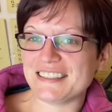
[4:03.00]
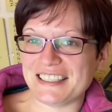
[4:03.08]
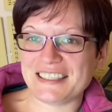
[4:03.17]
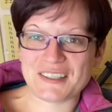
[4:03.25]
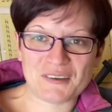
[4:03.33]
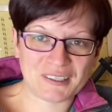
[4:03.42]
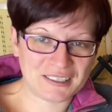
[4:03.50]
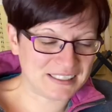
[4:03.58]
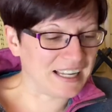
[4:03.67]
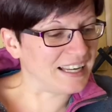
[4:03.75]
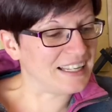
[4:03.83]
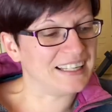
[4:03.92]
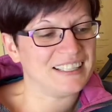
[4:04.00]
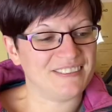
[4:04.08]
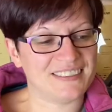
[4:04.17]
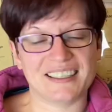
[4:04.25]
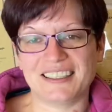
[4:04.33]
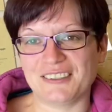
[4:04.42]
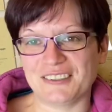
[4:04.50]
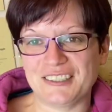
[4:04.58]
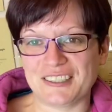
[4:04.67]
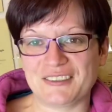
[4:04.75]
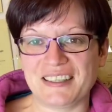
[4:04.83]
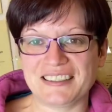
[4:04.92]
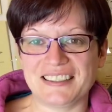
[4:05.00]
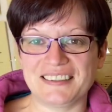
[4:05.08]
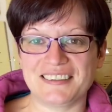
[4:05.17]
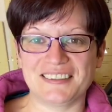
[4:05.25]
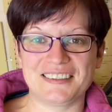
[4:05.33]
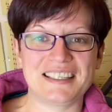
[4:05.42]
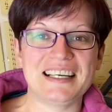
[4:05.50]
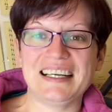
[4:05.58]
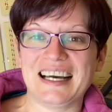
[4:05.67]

a decent quality hay, if it's kind of dust extracted and such.